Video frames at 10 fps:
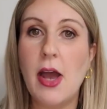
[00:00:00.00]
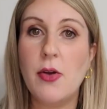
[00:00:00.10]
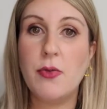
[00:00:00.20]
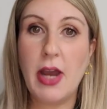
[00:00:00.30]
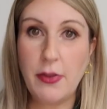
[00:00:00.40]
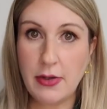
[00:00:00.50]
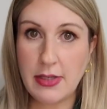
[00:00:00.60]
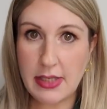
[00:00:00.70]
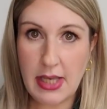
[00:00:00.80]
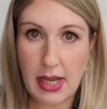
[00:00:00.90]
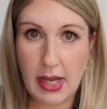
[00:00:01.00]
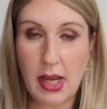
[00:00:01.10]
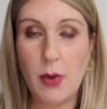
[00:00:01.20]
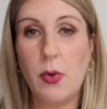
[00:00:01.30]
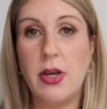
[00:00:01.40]
Rather today,
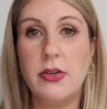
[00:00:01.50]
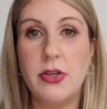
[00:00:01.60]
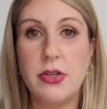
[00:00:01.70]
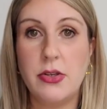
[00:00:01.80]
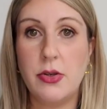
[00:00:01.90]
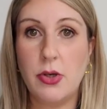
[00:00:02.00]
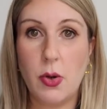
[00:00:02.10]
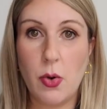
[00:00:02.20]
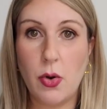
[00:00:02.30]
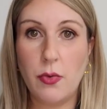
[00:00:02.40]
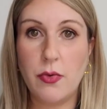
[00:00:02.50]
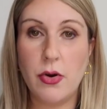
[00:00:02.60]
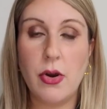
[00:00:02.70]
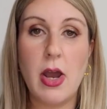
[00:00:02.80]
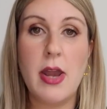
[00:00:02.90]
I wanted to, to go
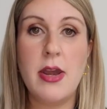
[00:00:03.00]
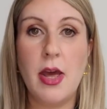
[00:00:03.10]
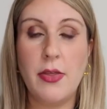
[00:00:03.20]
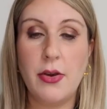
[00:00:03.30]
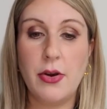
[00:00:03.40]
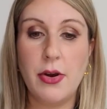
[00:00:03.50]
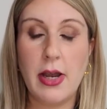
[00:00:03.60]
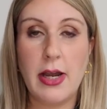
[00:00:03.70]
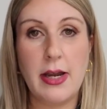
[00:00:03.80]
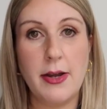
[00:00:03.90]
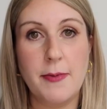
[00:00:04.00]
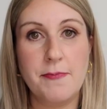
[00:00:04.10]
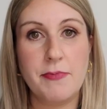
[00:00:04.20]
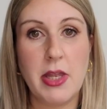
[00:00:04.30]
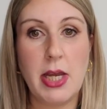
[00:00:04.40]
over another, uh,
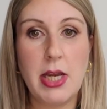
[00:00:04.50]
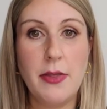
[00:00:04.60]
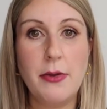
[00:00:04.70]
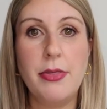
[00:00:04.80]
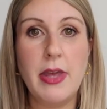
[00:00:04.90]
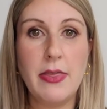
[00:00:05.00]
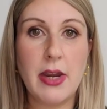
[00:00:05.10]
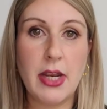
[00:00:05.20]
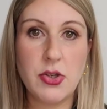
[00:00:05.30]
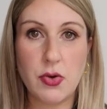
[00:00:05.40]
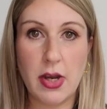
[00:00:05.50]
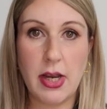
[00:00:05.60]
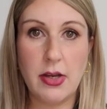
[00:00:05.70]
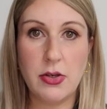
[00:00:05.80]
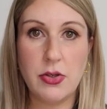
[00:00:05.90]
another thing that I
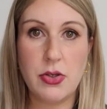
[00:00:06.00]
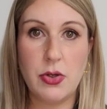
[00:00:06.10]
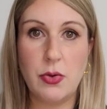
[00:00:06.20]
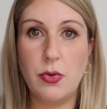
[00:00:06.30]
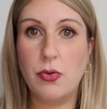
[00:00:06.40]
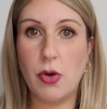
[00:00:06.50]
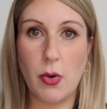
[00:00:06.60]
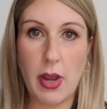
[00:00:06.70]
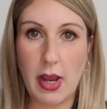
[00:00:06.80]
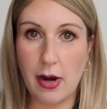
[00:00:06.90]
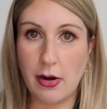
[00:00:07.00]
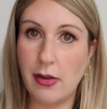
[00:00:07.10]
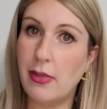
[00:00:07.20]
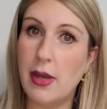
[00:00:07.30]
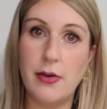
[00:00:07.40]
tried to grow
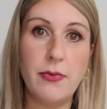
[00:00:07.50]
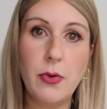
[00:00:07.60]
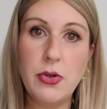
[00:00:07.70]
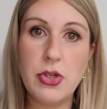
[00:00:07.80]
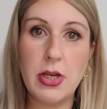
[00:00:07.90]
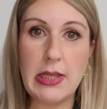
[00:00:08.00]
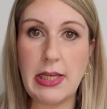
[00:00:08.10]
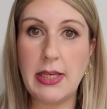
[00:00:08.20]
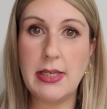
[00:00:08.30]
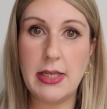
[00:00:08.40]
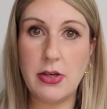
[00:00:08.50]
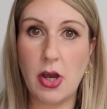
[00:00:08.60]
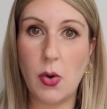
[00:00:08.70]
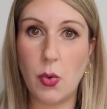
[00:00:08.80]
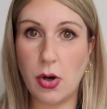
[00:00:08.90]
hair that unfortunately did
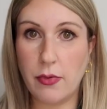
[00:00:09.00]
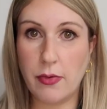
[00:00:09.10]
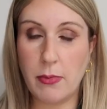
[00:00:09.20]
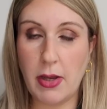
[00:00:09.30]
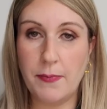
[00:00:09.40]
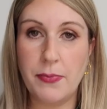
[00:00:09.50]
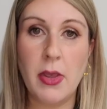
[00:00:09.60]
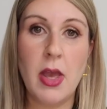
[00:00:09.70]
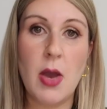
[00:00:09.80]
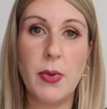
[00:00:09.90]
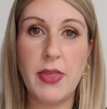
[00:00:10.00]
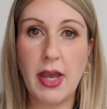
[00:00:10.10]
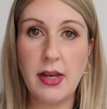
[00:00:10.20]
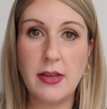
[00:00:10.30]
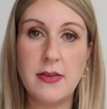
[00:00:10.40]
not work for me. And what
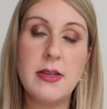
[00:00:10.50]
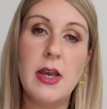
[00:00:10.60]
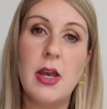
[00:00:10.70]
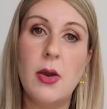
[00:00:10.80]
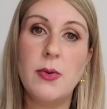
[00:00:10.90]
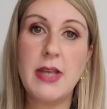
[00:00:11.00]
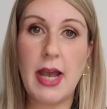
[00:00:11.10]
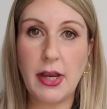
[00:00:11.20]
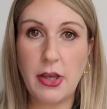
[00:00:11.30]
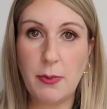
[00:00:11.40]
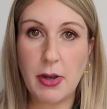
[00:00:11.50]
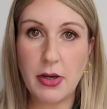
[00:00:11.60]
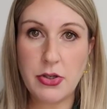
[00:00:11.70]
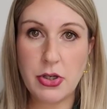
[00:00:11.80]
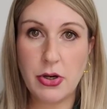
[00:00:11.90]
that is, was
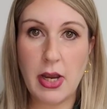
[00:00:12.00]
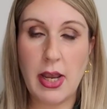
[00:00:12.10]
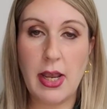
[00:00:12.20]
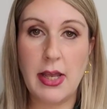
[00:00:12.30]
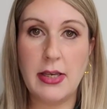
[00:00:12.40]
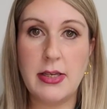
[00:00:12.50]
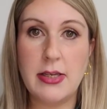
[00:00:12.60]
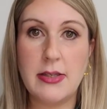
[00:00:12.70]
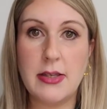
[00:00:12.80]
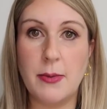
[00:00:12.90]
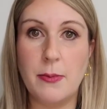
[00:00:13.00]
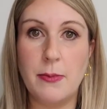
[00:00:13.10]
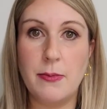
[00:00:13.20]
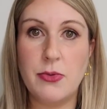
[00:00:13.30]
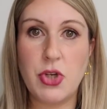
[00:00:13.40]
acupuncture and
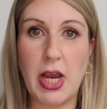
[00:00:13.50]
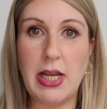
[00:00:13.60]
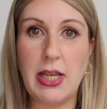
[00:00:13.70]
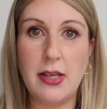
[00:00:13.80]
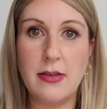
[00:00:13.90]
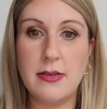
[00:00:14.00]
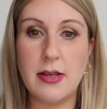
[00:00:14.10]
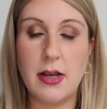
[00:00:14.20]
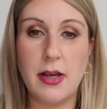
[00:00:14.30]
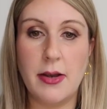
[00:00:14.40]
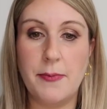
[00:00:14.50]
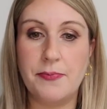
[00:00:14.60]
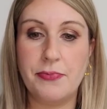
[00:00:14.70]
some Chinese uh,